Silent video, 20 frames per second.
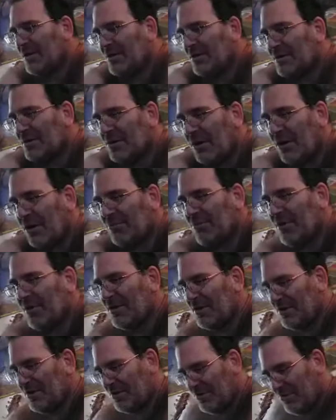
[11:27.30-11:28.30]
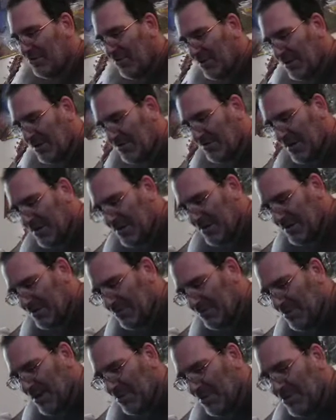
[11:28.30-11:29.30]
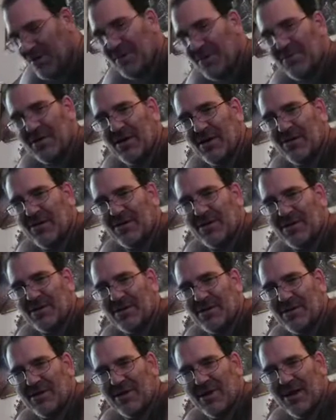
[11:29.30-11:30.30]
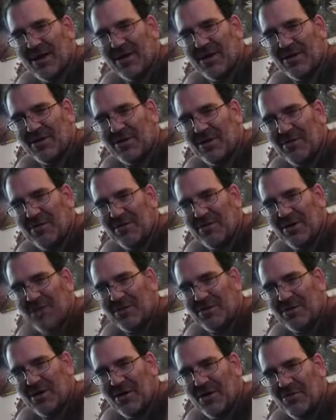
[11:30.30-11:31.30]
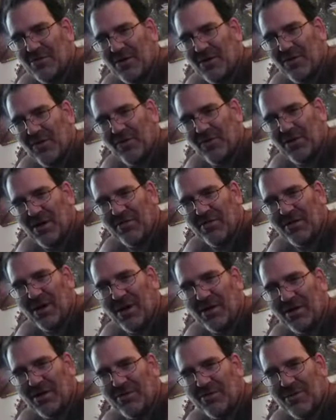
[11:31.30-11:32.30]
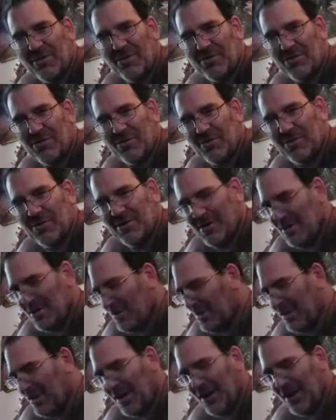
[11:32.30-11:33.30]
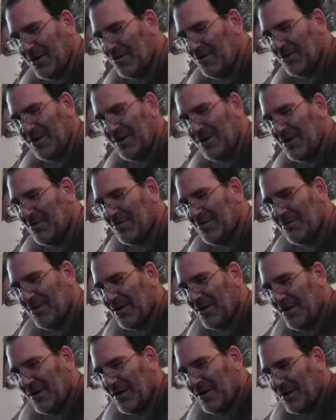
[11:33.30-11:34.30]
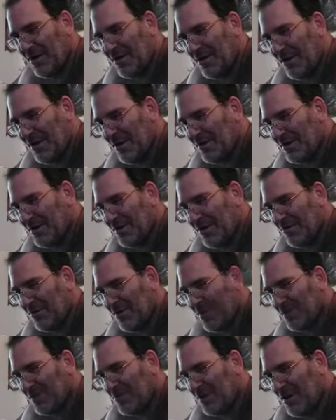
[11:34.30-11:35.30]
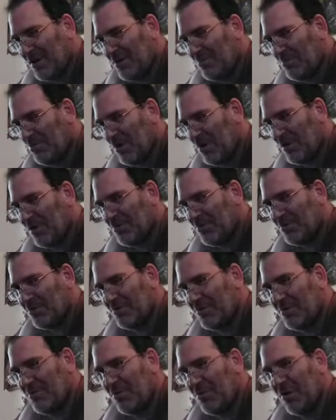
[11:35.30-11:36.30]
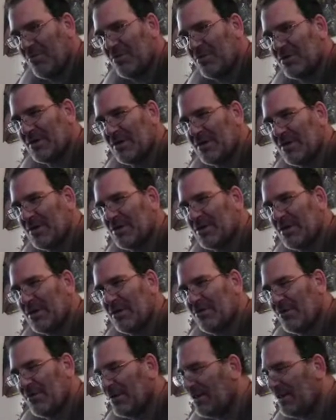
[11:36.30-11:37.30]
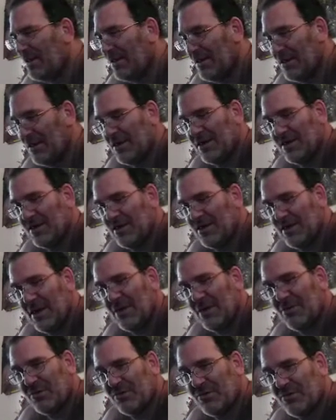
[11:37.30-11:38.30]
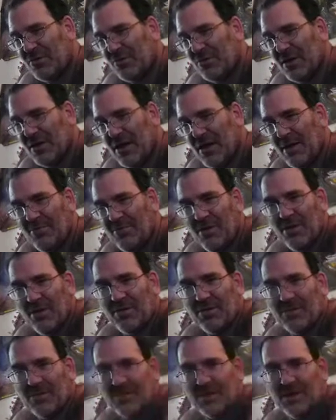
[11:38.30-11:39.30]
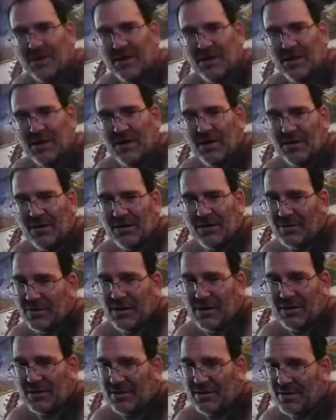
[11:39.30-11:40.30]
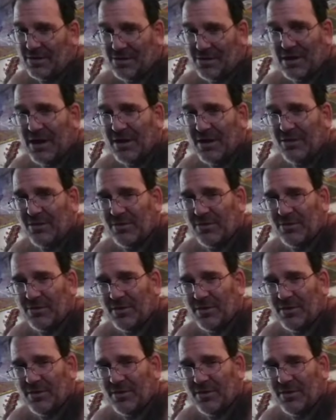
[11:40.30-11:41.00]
So I really do want to make this about crypto. This is the Naked Crypto Show where we play rock and roll. I don't know. I sit around trying to ponder the purpose of the show, and it stems from Streetlight Poetry, because that's the channel.